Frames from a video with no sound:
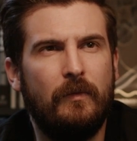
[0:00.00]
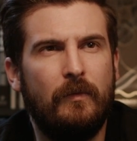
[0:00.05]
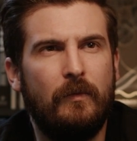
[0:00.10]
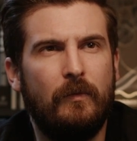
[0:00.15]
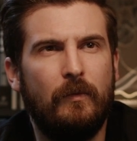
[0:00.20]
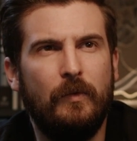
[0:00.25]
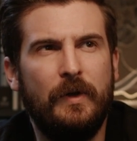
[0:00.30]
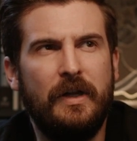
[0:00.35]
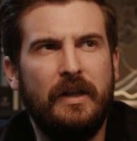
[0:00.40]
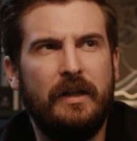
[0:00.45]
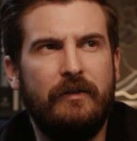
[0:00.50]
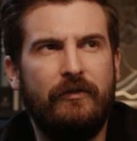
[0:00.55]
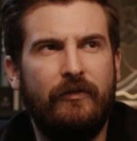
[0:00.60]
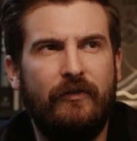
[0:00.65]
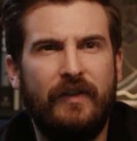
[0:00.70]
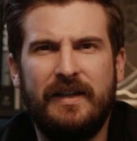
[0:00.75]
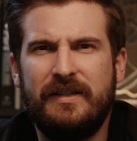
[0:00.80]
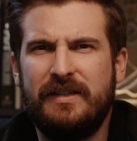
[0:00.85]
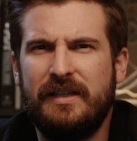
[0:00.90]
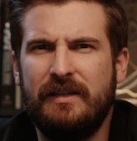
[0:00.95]
really
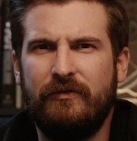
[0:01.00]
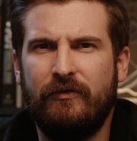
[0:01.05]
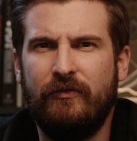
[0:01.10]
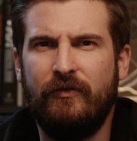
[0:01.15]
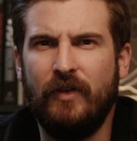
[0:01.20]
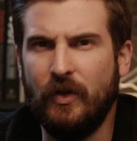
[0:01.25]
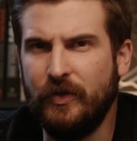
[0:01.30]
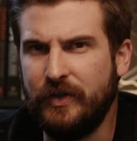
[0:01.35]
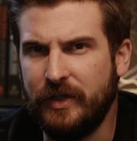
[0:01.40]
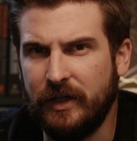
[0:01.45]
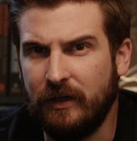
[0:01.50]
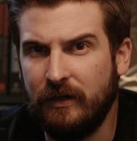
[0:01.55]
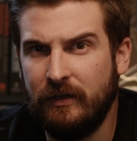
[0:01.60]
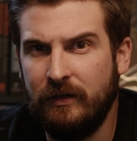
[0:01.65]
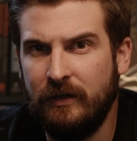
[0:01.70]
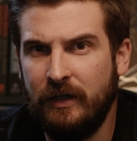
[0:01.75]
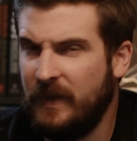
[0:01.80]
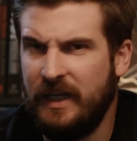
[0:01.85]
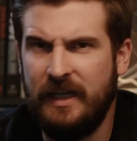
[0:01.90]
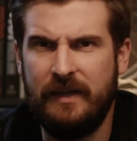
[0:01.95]
fancy filter
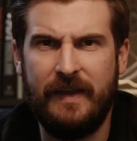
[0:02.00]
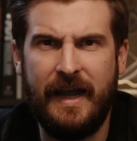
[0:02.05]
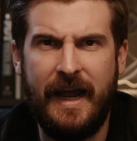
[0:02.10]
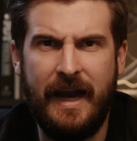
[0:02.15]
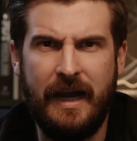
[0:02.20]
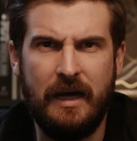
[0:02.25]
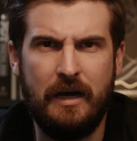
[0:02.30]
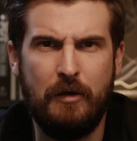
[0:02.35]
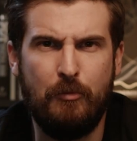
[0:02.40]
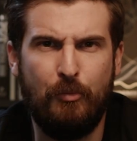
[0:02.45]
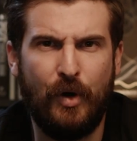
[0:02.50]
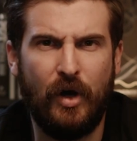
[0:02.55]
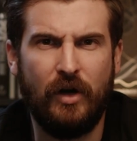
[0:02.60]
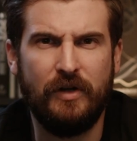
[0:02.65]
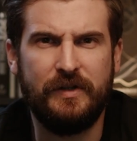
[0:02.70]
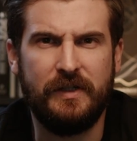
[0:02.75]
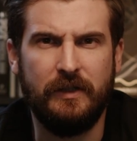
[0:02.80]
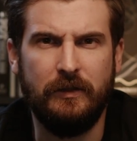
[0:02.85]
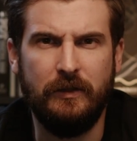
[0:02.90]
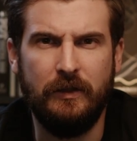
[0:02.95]
in that it
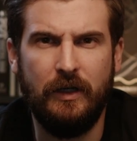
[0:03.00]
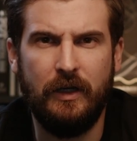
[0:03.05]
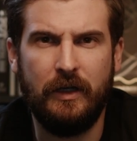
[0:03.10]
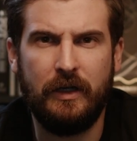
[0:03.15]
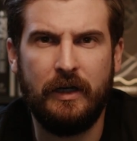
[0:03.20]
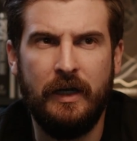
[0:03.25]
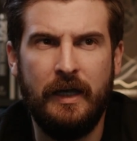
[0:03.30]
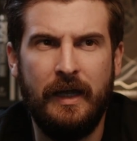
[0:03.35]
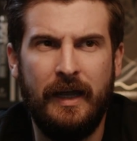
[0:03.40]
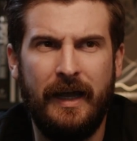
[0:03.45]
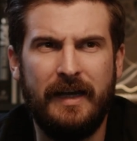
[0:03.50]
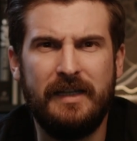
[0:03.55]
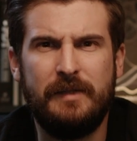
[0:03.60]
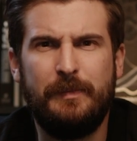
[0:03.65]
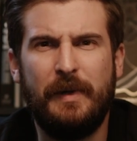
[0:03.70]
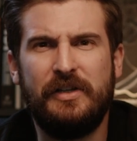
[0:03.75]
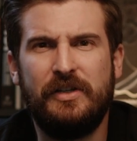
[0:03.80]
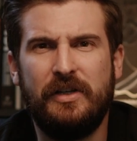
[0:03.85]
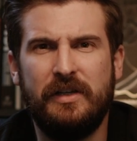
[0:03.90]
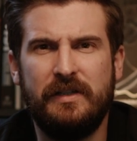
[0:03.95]
imparts a look, and
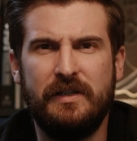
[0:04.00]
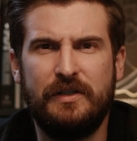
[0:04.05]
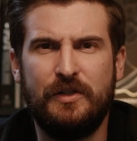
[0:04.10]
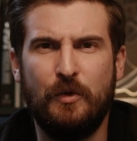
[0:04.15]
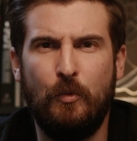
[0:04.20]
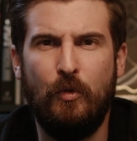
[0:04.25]
especially because it's a